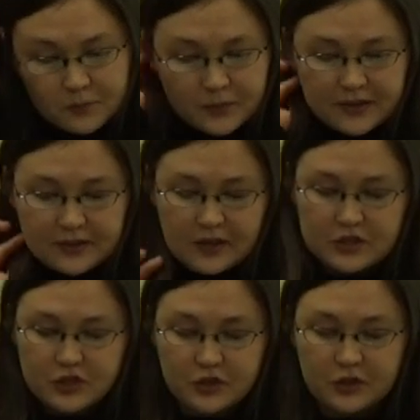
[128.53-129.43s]
Being
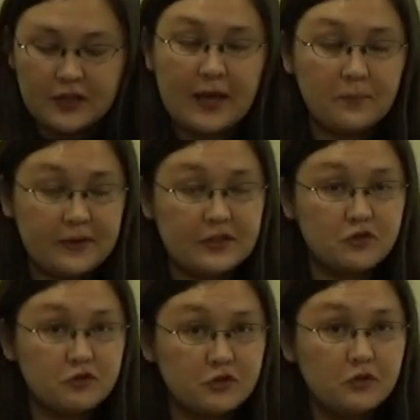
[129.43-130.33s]
logical and being
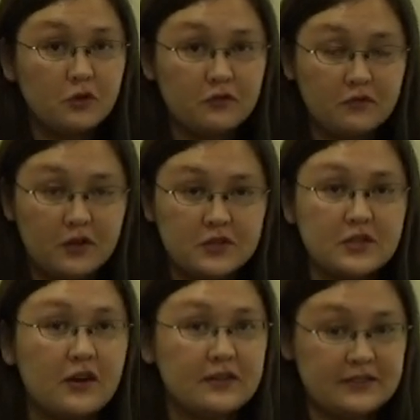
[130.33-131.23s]
true or
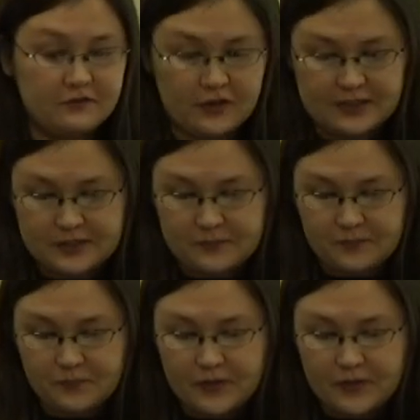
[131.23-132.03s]
false are different.